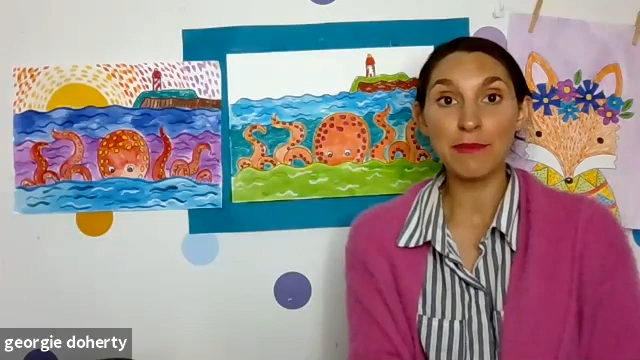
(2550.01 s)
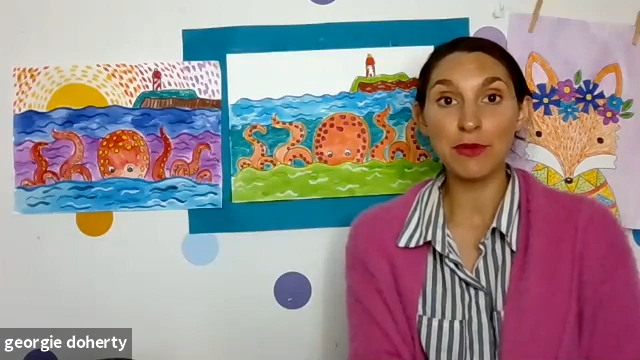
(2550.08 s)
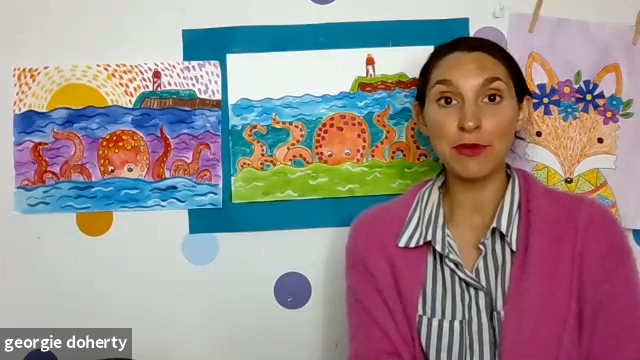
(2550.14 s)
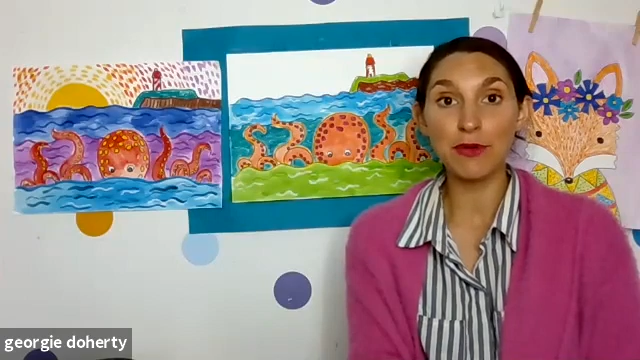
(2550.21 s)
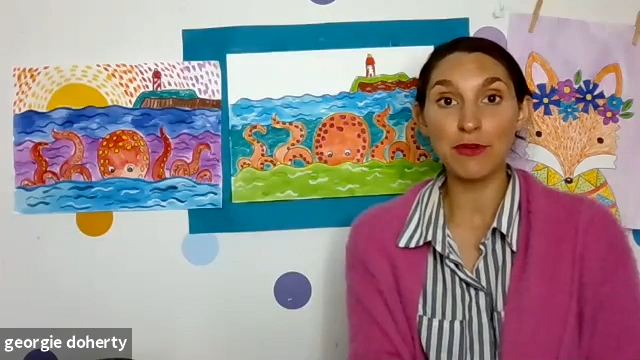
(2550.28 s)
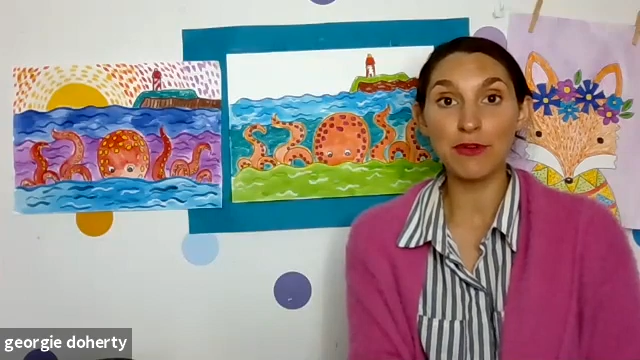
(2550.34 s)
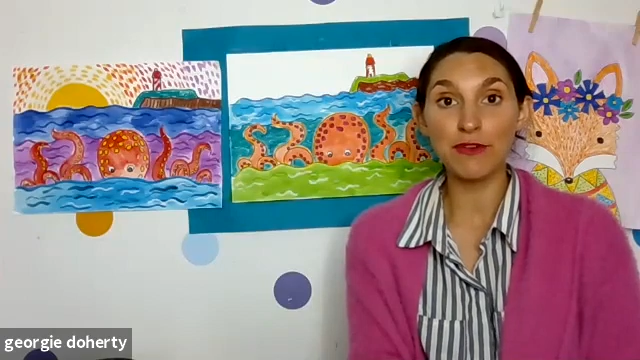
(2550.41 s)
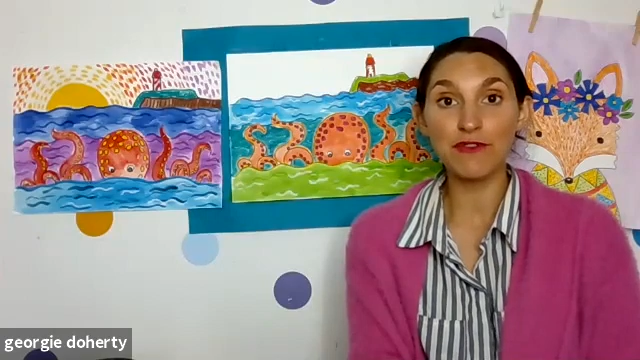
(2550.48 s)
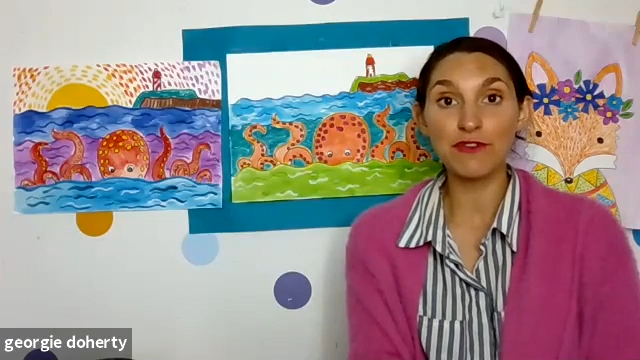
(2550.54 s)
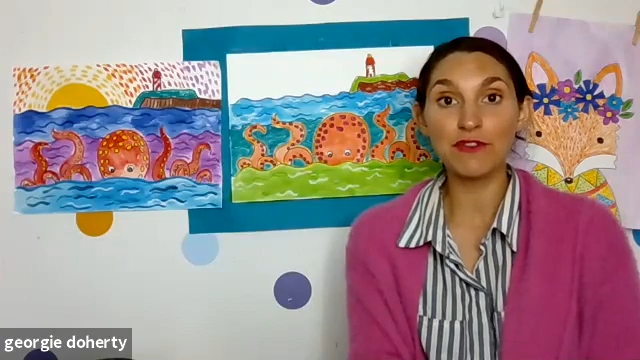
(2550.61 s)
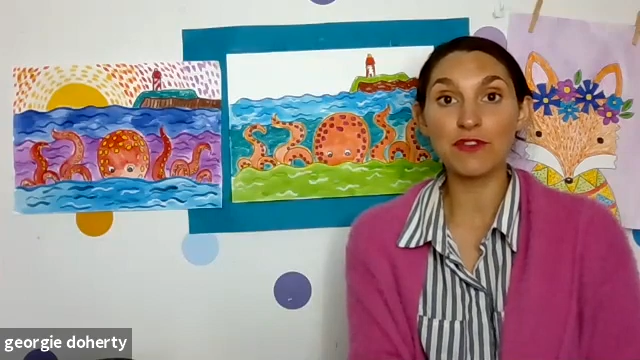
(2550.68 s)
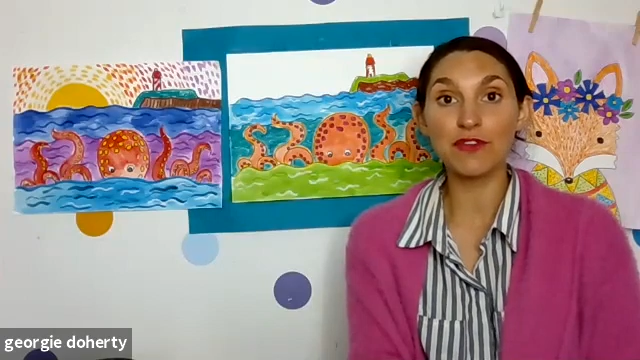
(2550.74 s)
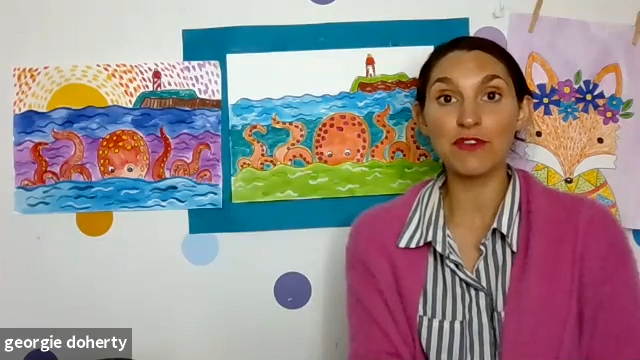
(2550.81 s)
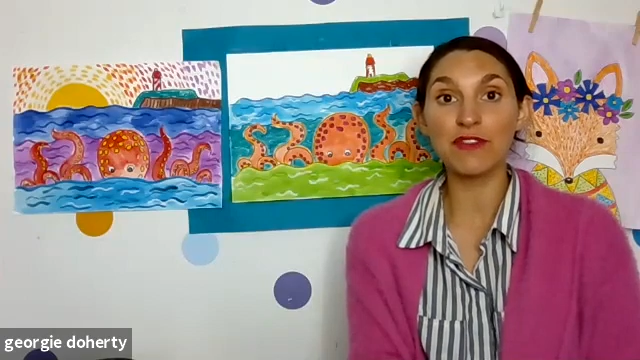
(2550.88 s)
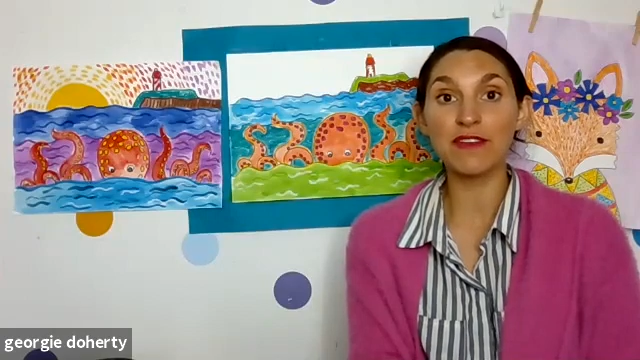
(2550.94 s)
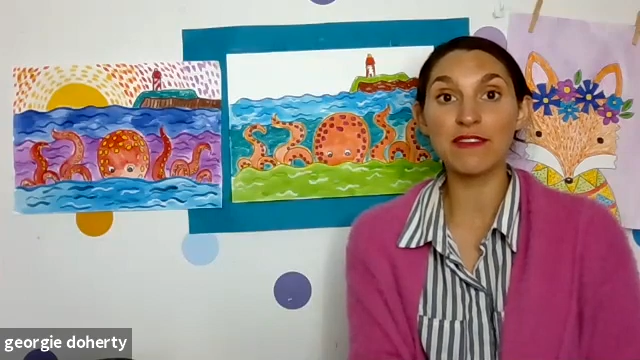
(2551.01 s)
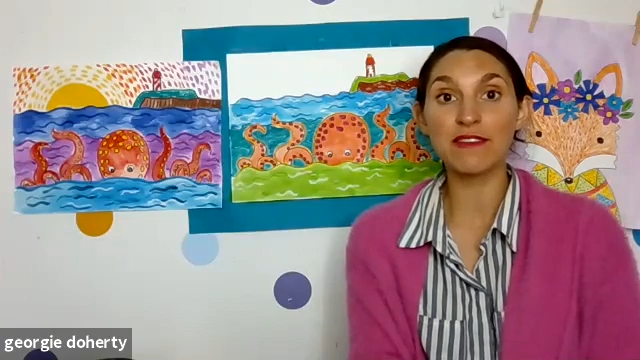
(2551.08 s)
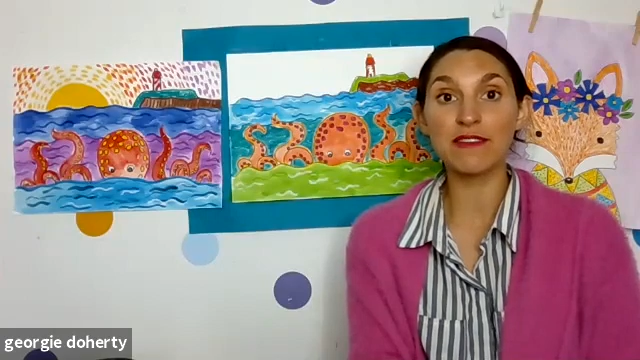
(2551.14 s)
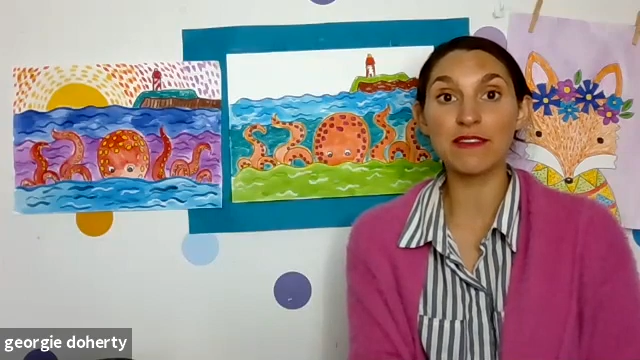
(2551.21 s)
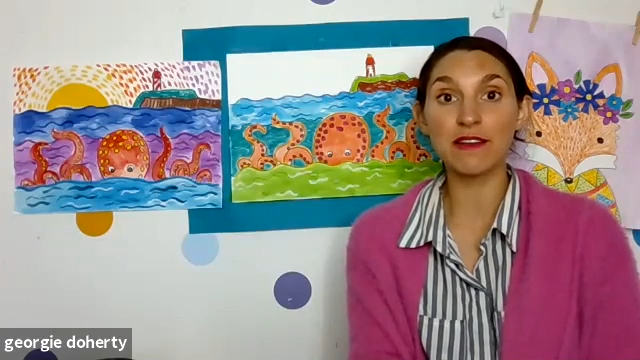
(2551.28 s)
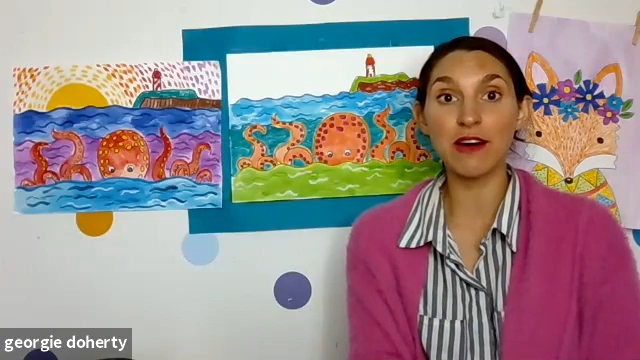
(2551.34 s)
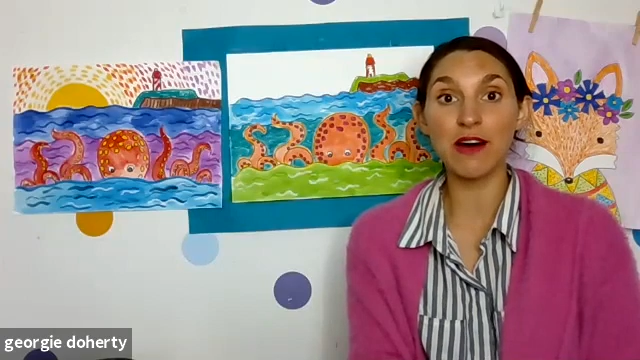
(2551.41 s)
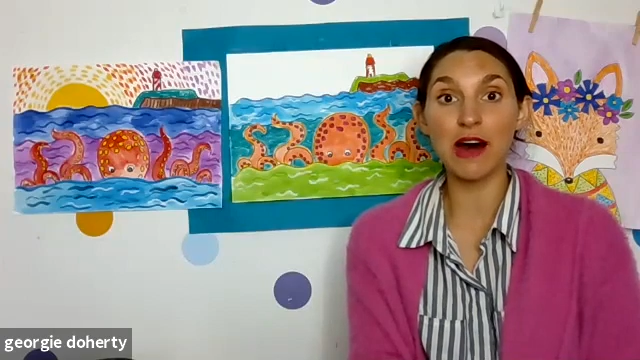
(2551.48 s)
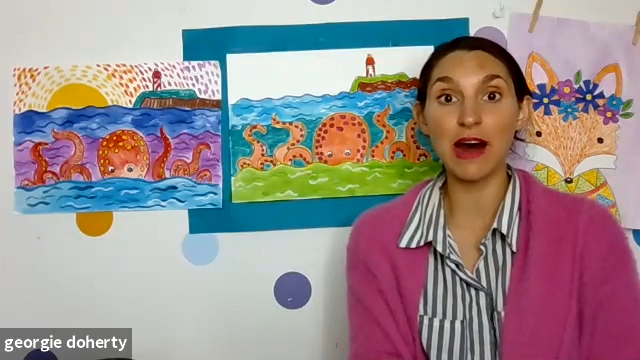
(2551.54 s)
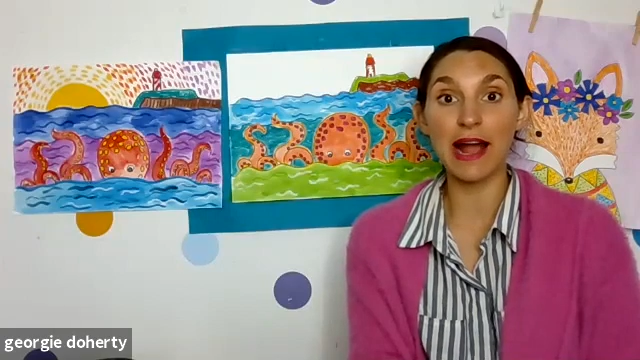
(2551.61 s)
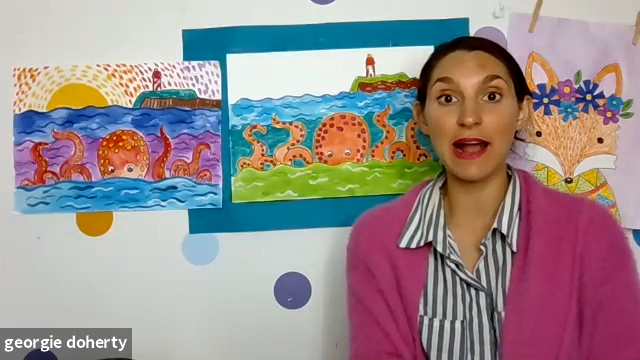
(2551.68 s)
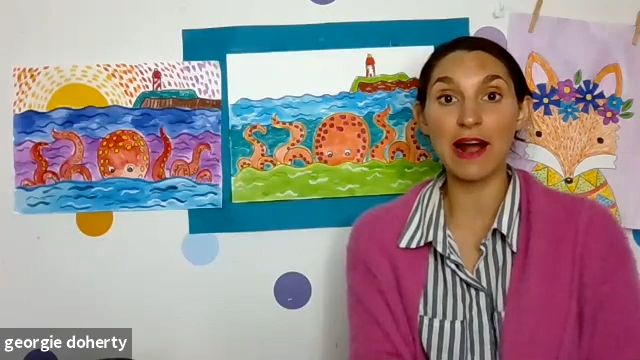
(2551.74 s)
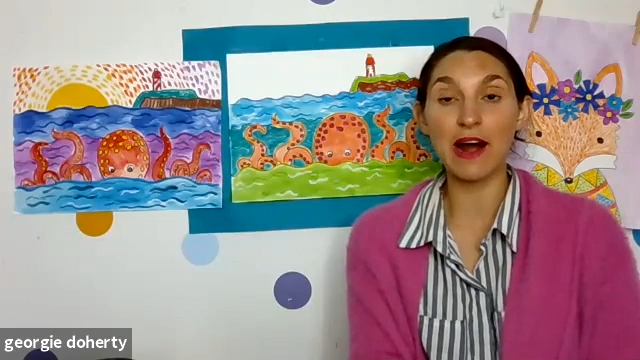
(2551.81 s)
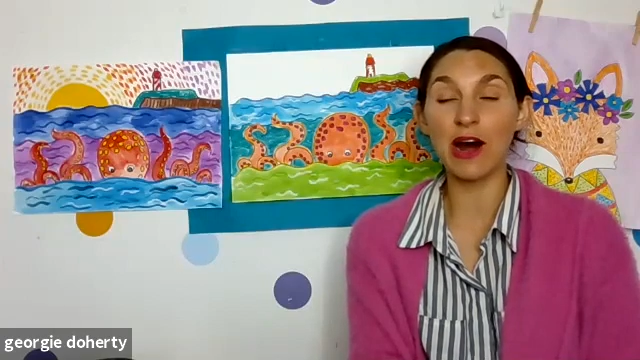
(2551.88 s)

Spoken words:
move to the sky?